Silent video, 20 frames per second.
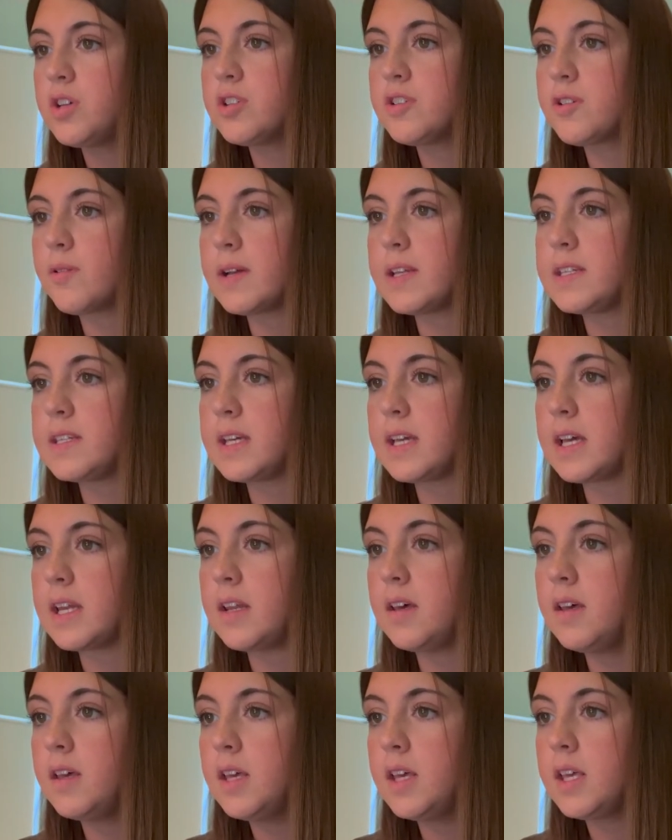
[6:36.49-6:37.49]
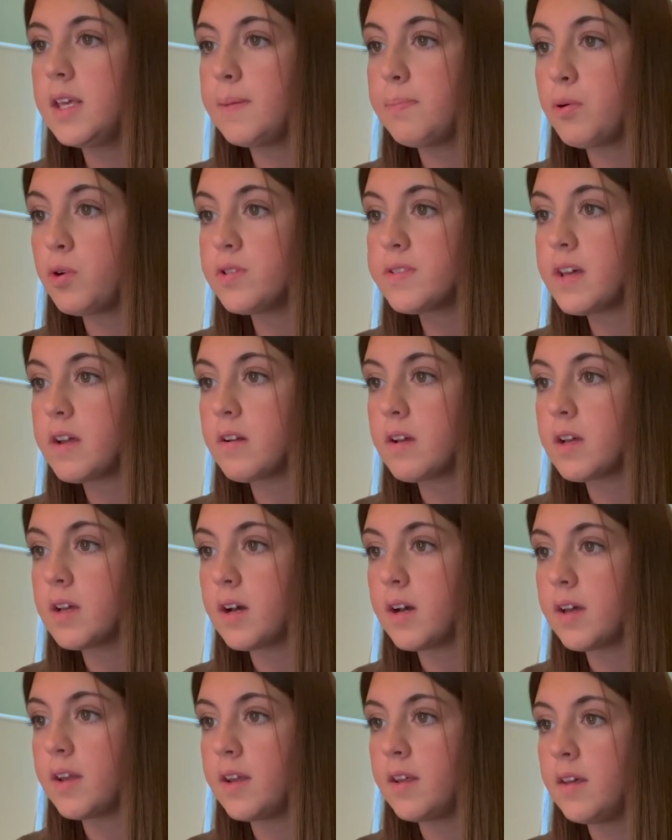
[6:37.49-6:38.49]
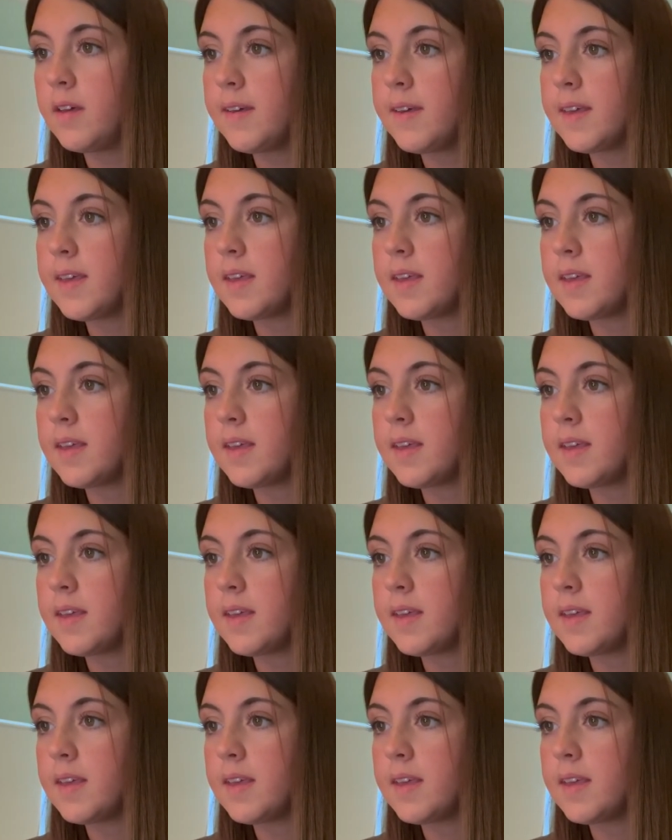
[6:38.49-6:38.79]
So I did. He pulls out a gun.